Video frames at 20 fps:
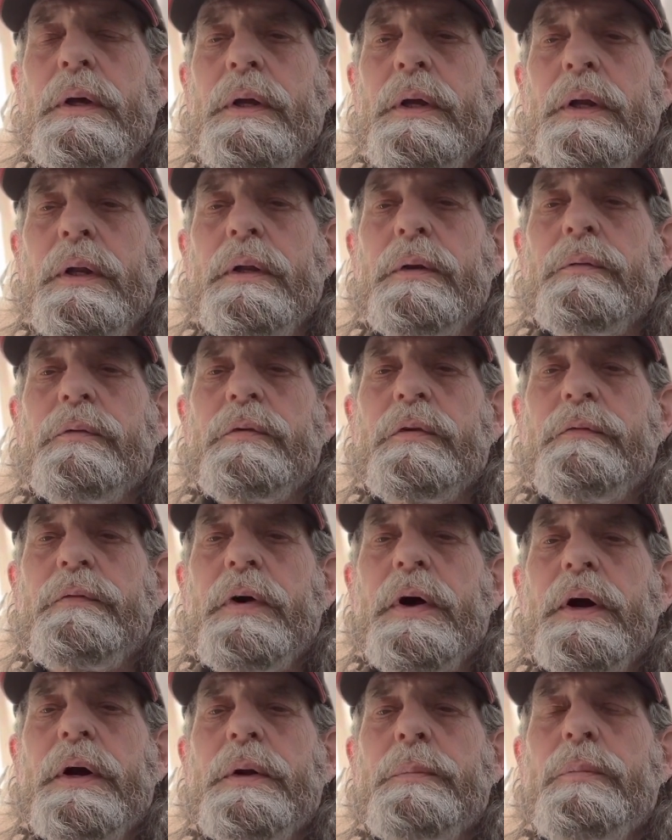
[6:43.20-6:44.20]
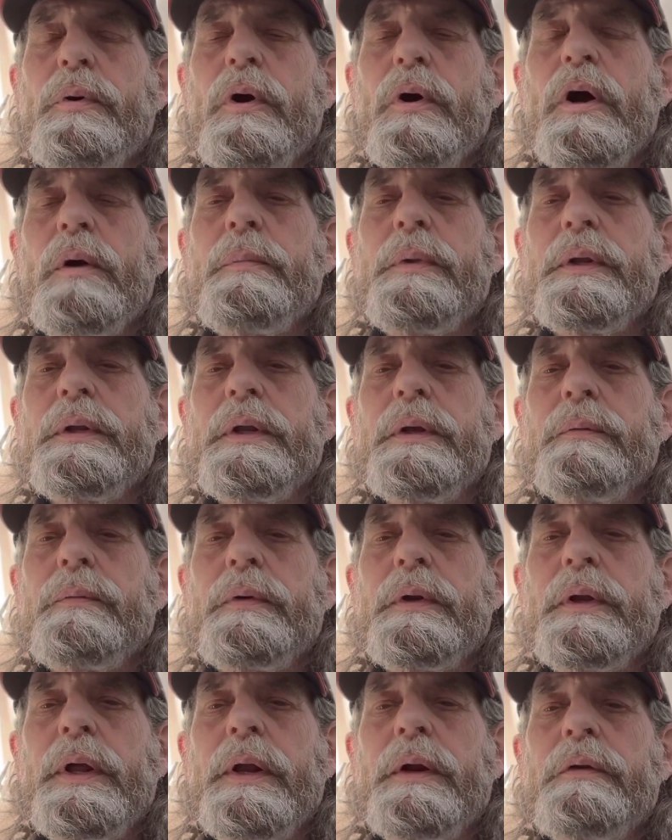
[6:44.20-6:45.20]
and there was a fire department that
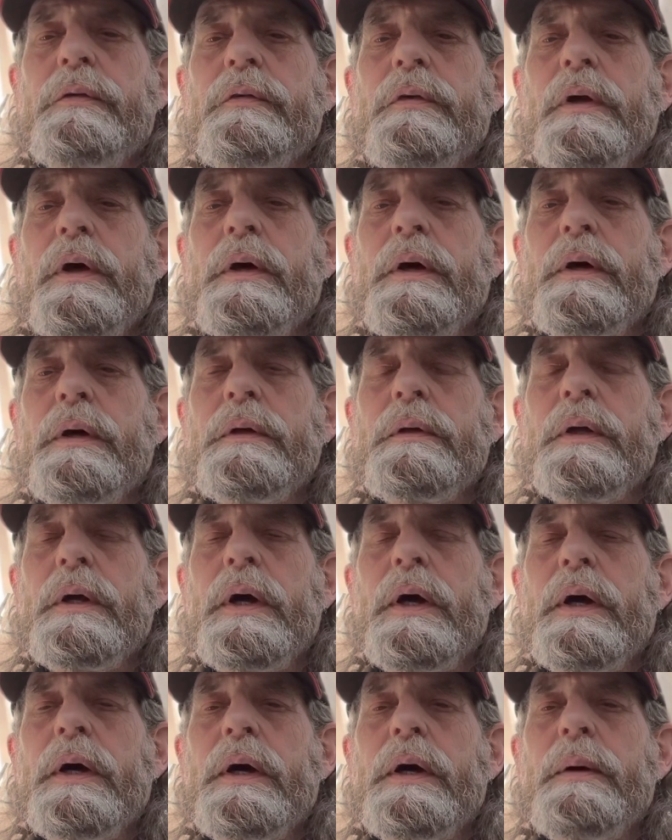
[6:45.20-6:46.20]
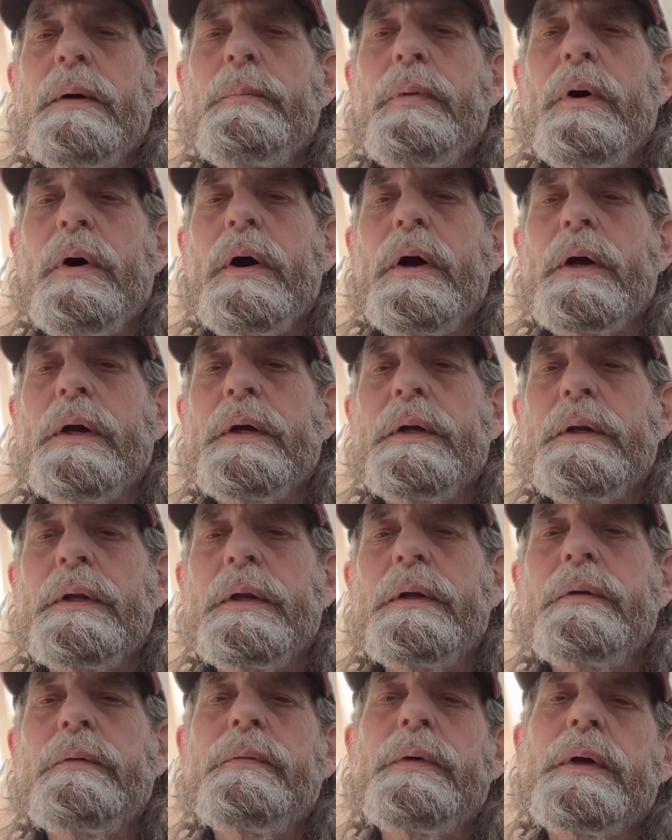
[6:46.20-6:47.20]
would let us uh, park, and
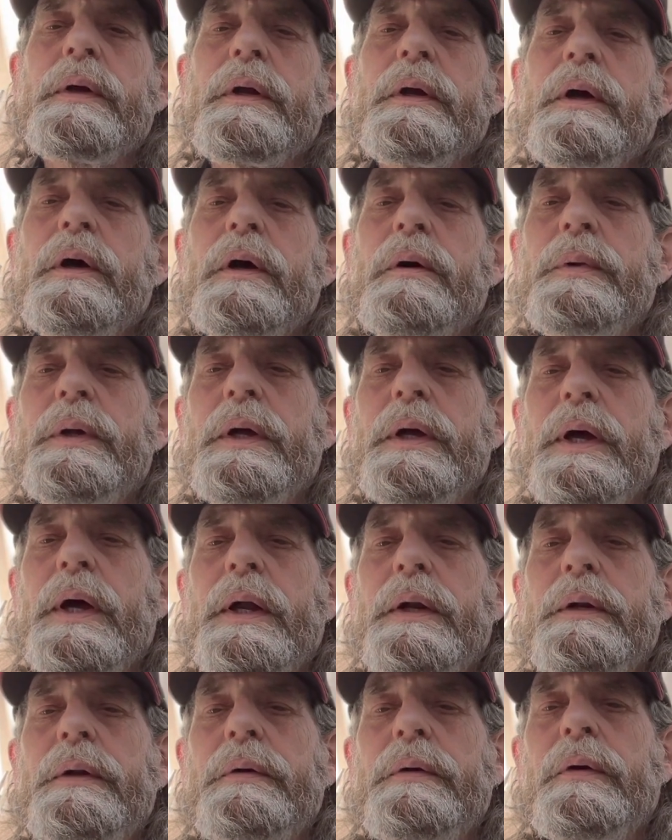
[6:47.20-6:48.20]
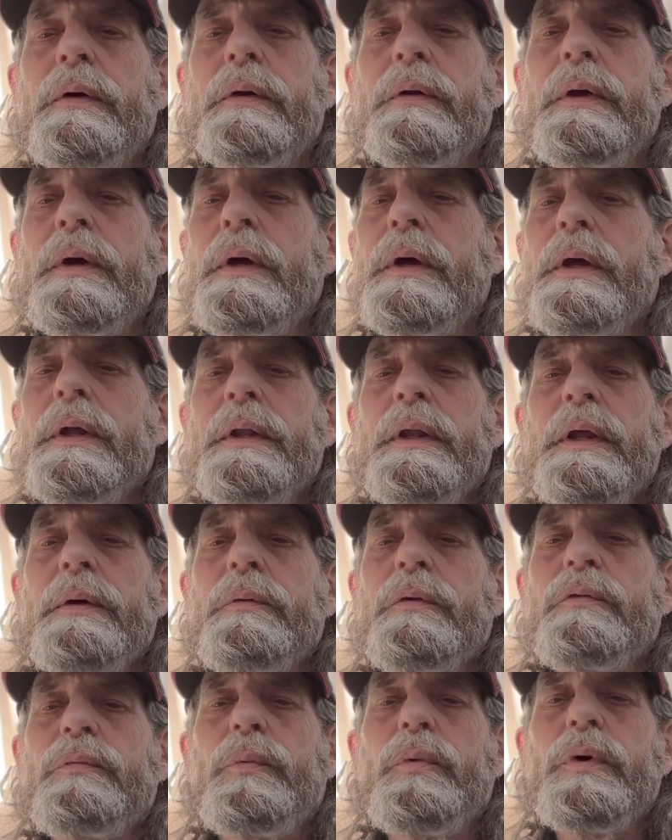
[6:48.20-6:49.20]
then we could go behind it and all there
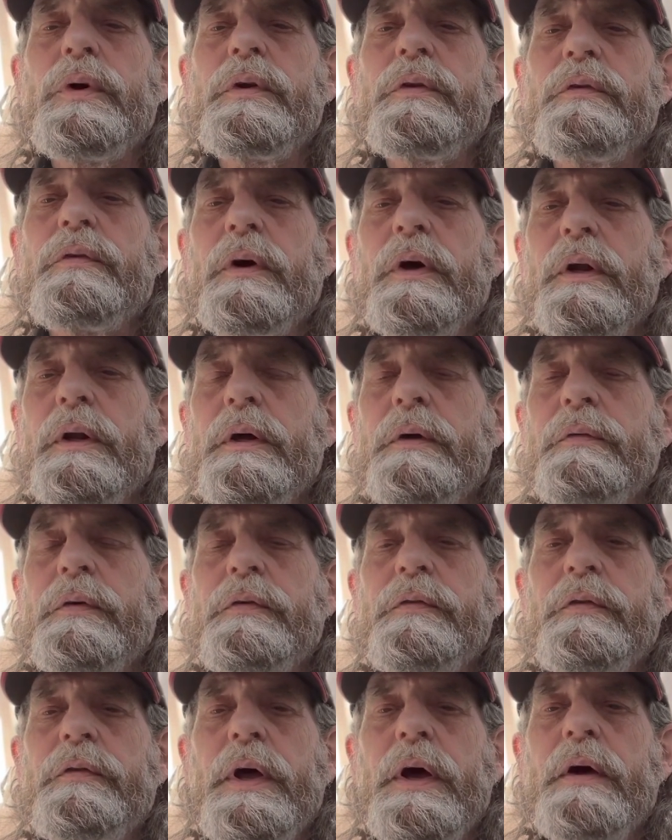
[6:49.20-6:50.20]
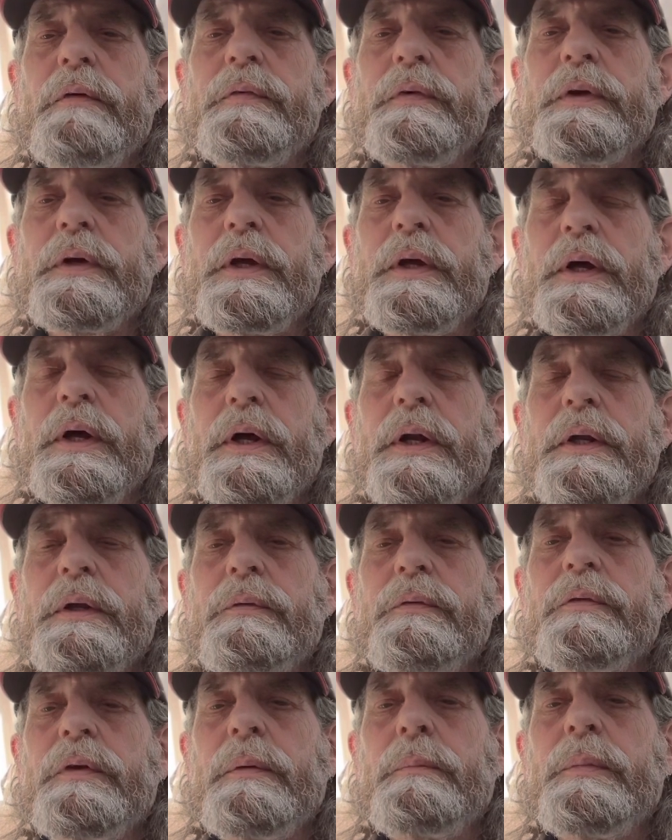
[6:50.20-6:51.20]
was woods all over Stafford County. It
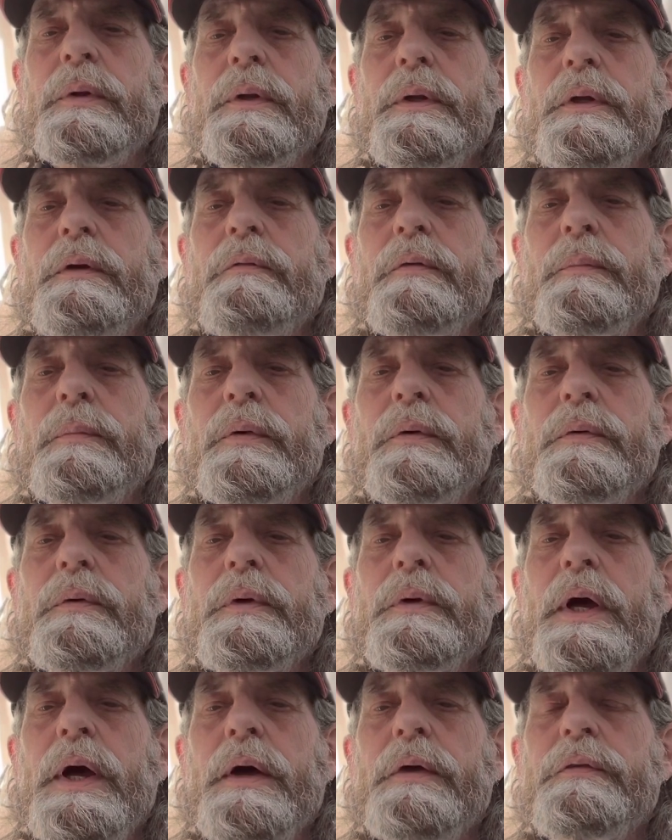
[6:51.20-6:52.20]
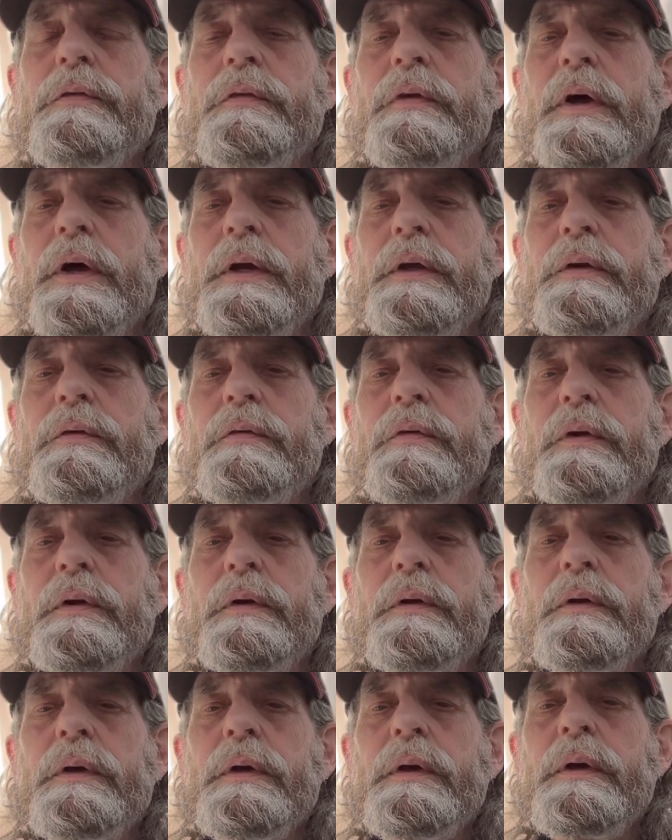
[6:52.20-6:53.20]
was unbelievable house sites and